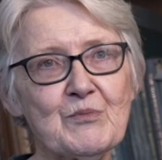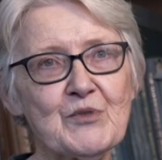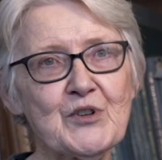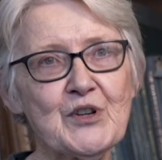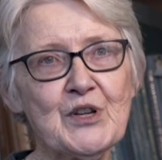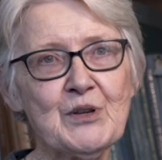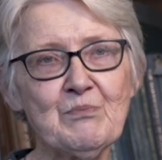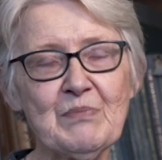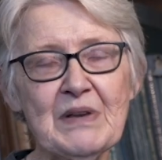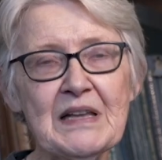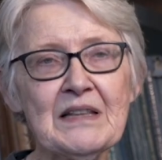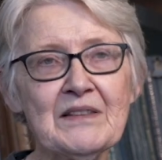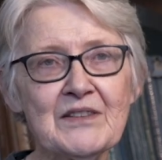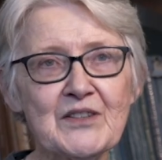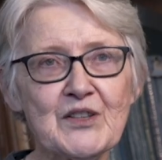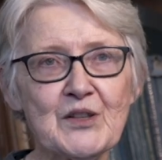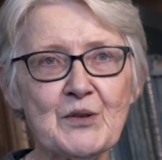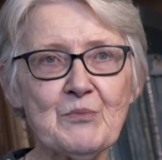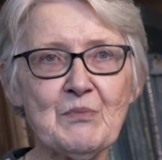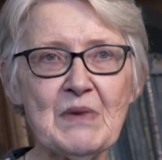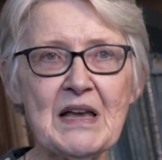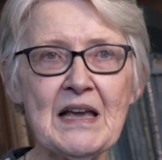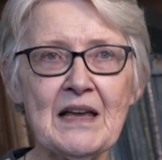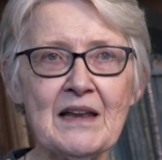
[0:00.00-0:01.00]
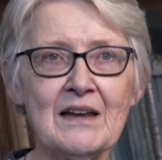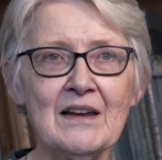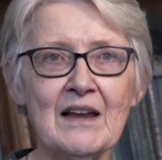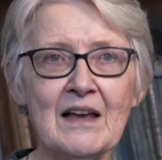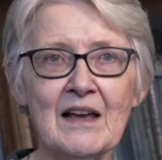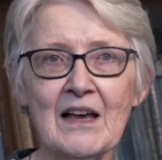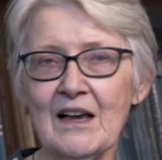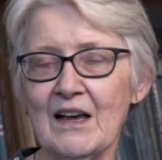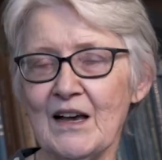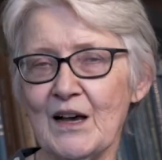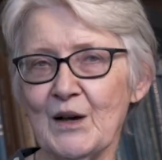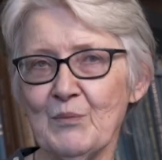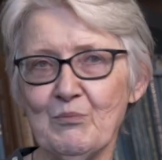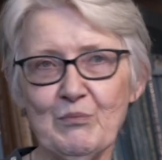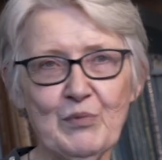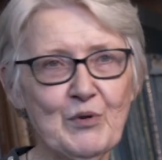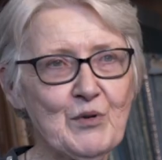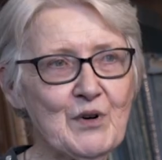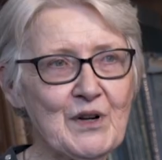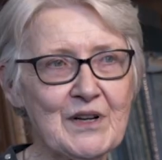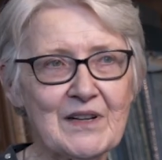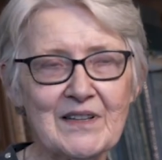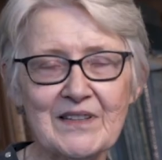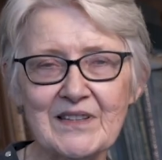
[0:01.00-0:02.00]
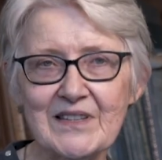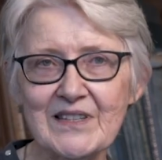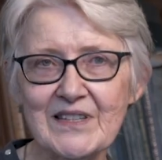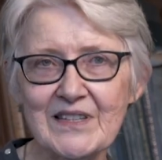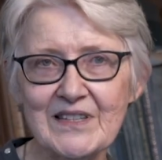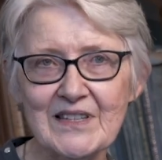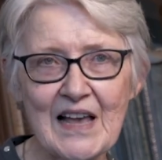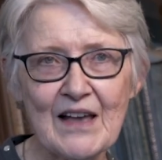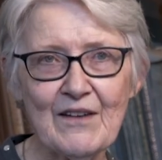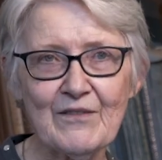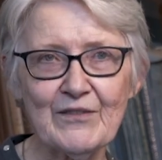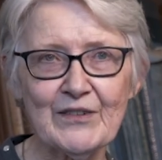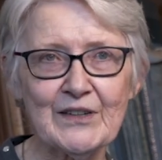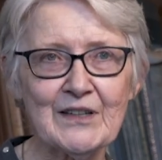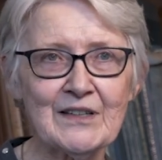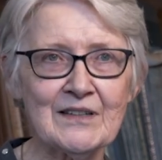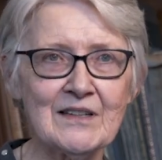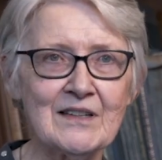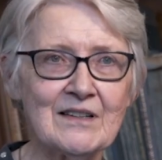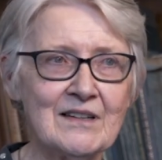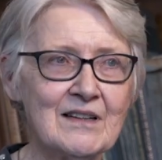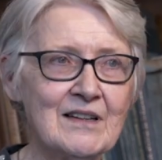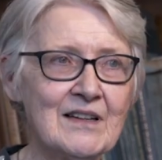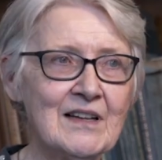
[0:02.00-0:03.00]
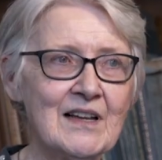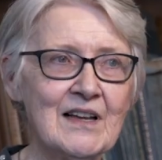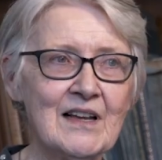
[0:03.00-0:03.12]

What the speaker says: She pins them in at booklets 7,